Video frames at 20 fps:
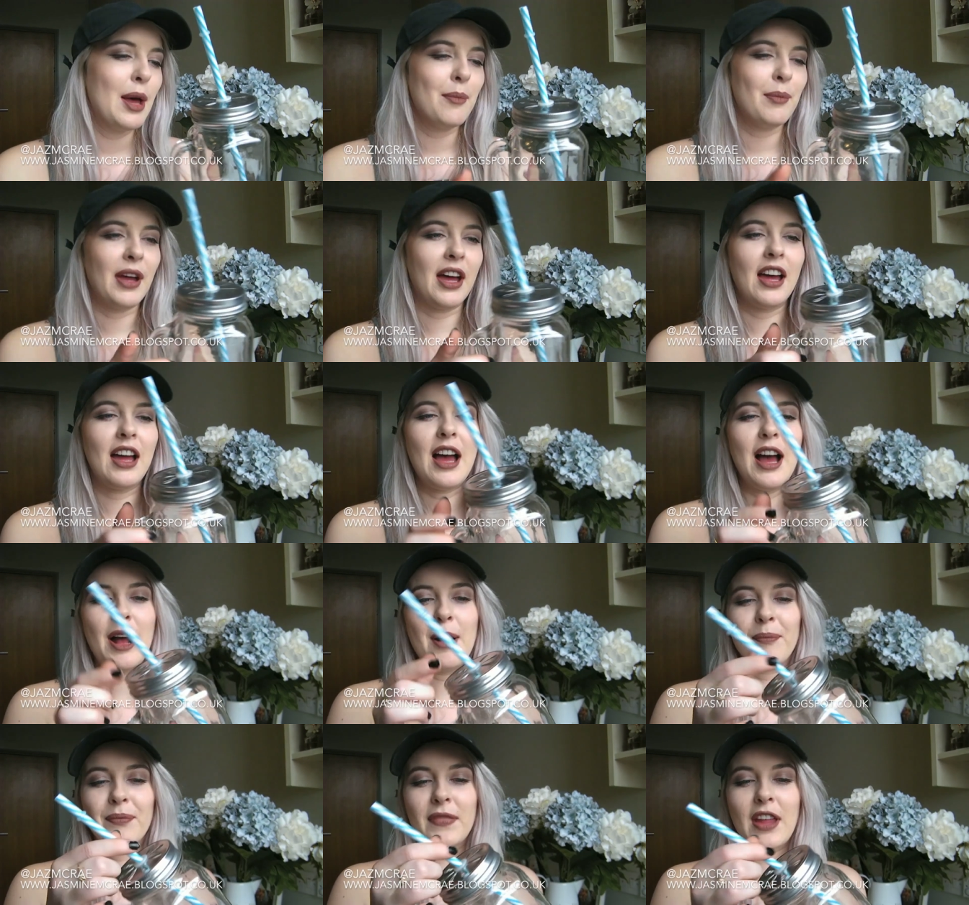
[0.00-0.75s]
But
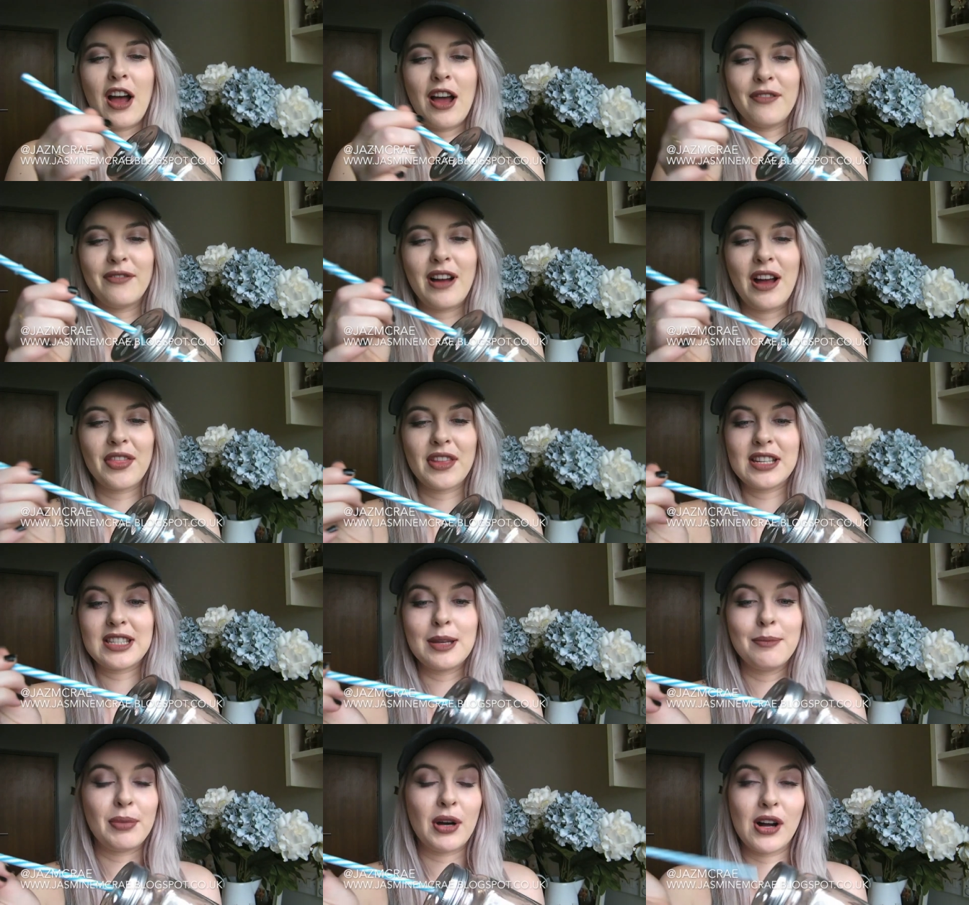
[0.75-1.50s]
I found
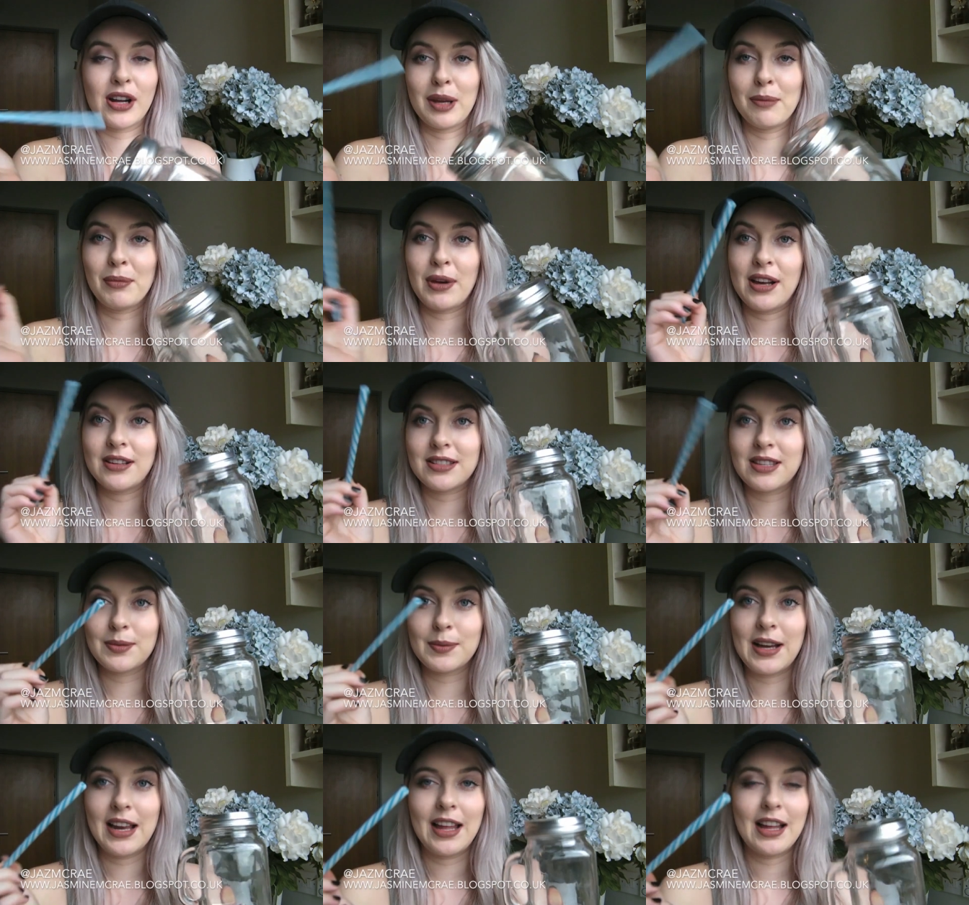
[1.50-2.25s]
this in bargain buys
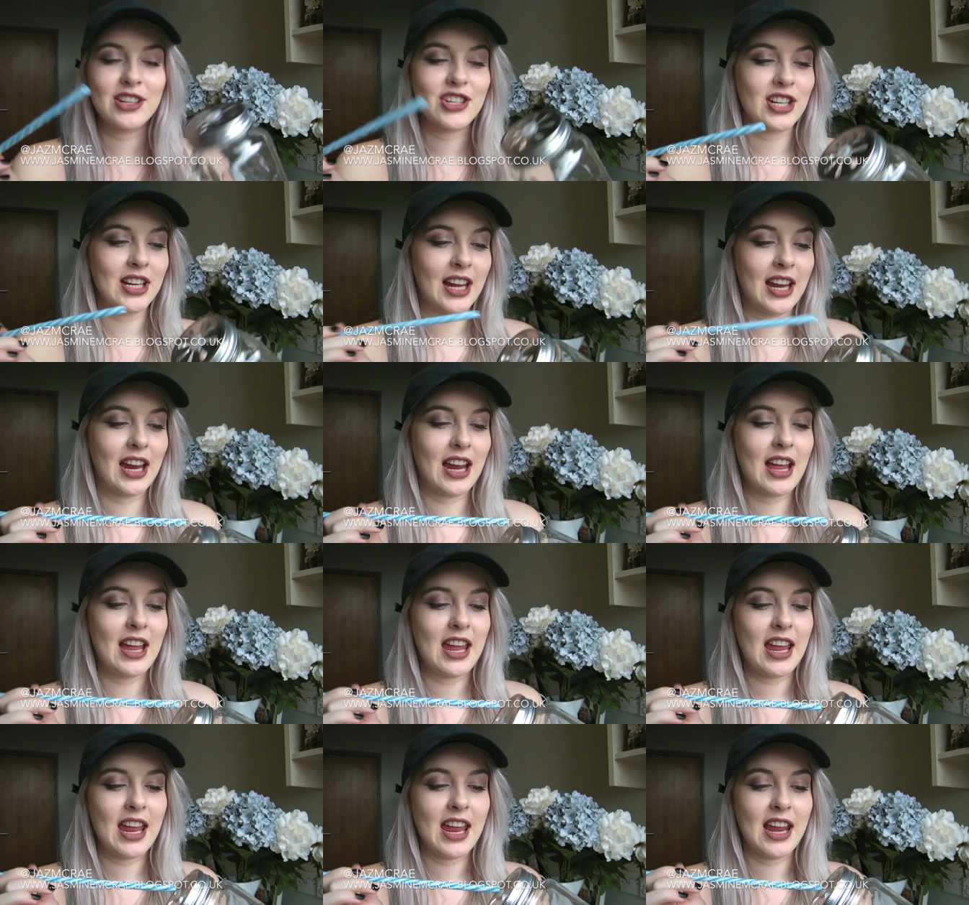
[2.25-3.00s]
as well,
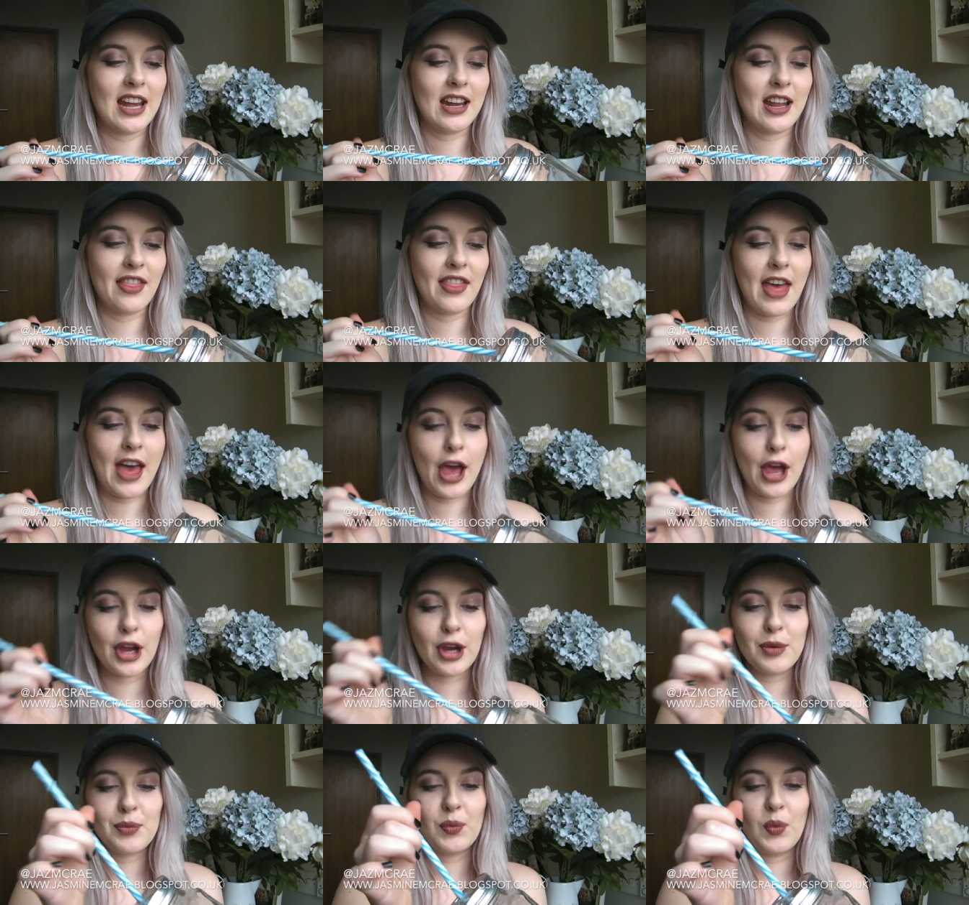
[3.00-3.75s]
actually, in their
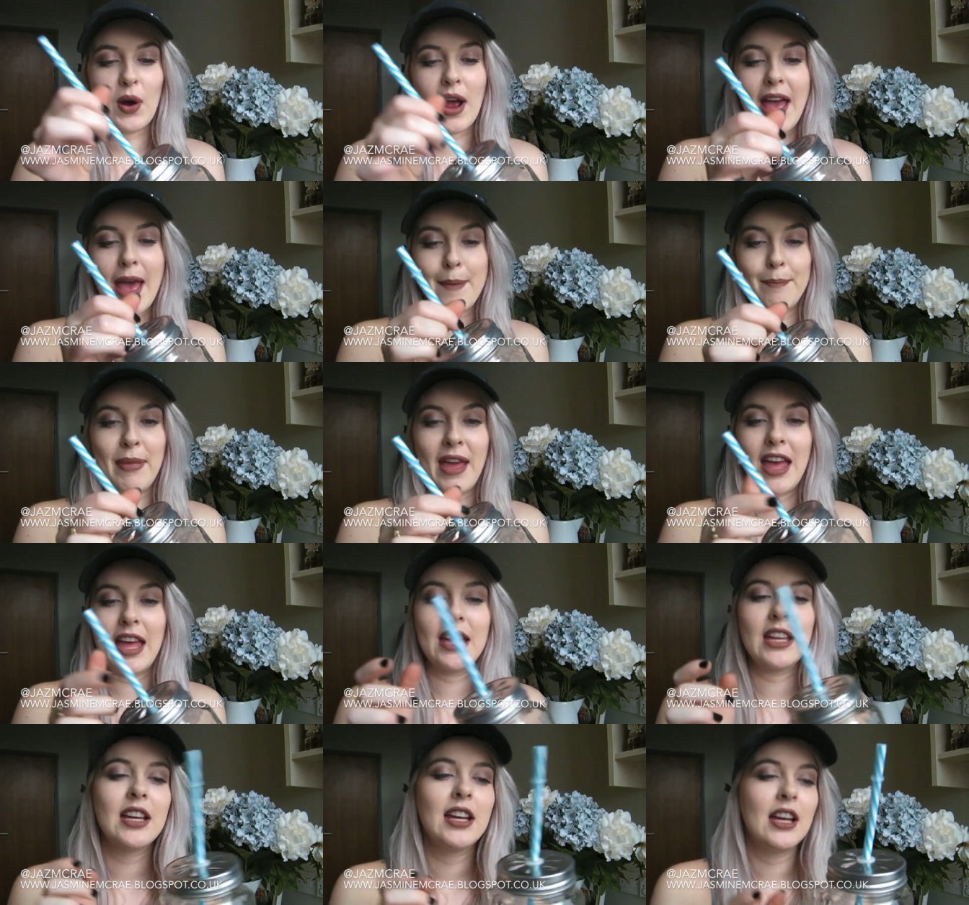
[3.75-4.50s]
homeware bit.